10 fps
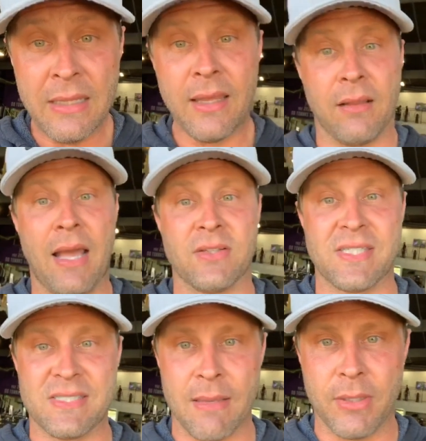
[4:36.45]
It allows the
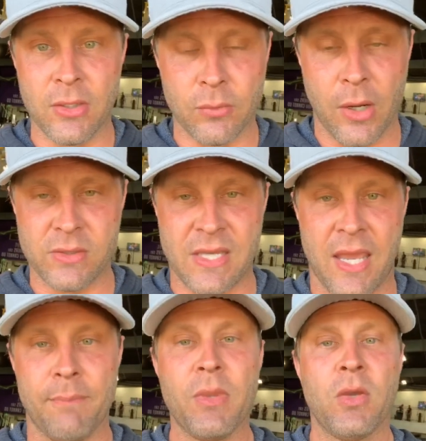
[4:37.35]
tibia to
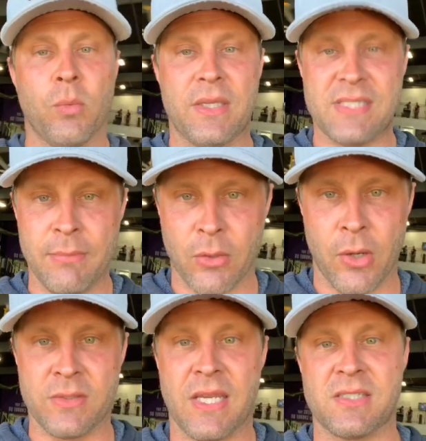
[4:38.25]
rotate. When the tibia rotates,